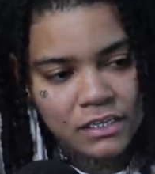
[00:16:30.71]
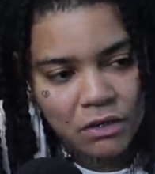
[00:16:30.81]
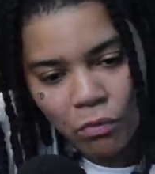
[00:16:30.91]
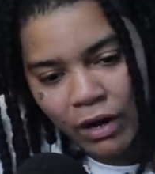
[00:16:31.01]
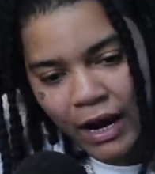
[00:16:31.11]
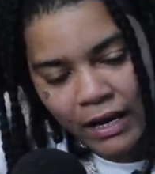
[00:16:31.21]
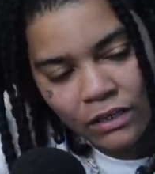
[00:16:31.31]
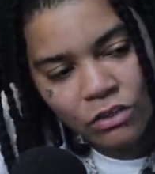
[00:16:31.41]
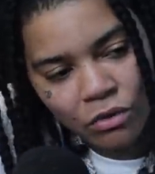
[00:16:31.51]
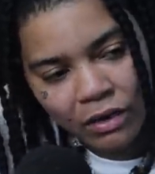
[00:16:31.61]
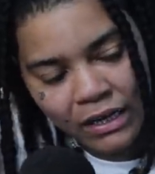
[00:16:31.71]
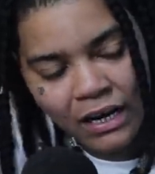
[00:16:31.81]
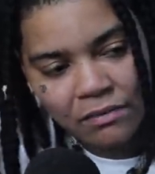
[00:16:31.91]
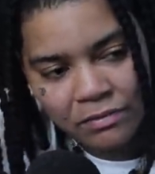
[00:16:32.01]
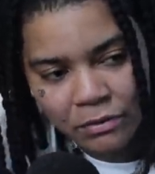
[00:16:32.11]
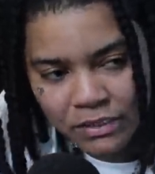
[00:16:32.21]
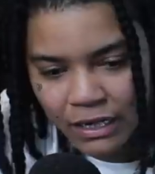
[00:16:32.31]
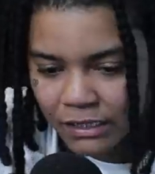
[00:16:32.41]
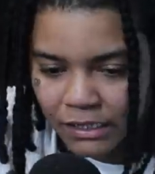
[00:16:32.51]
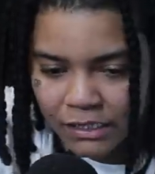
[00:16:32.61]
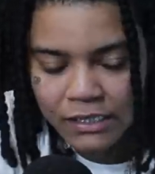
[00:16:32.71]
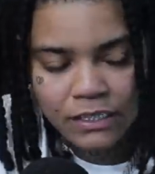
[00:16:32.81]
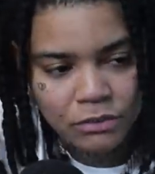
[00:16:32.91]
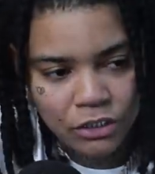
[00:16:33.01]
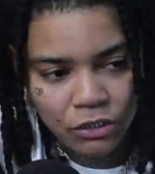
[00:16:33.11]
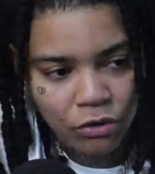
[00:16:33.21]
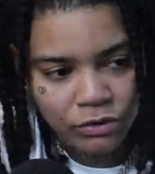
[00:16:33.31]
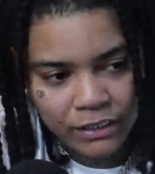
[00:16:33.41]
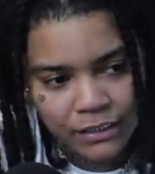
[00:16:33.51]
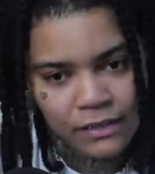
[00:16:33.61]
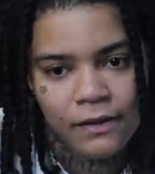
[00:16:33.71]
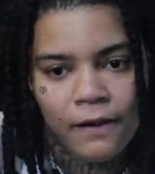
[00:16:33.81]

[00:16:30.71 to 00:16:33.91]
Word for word: to what I had to do in life. It was like the key. It was the golden key.